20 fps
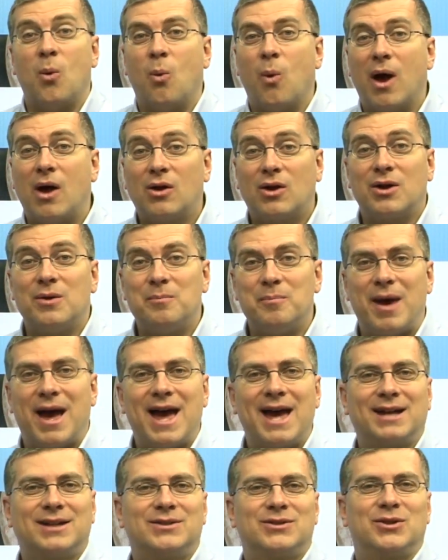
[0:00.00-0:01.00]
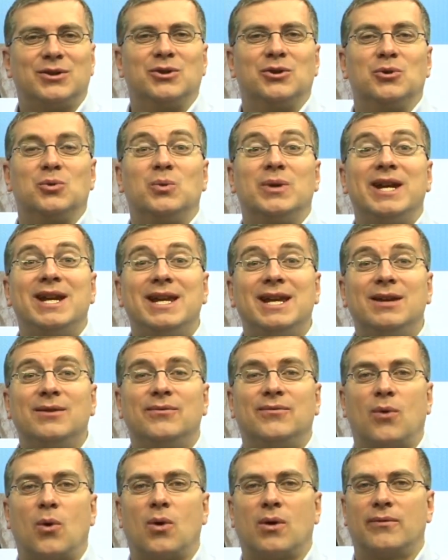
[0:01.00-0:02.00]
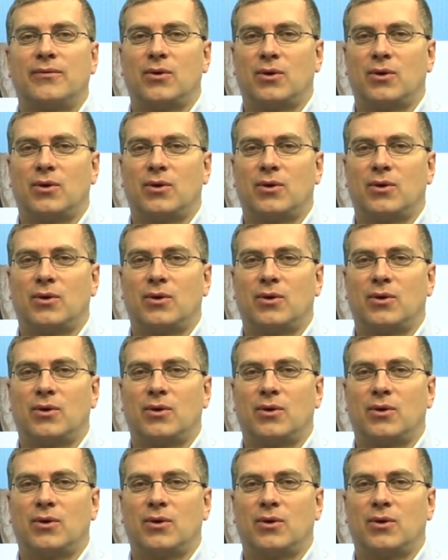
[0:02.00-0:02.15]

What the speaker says: Welcome back to Reading for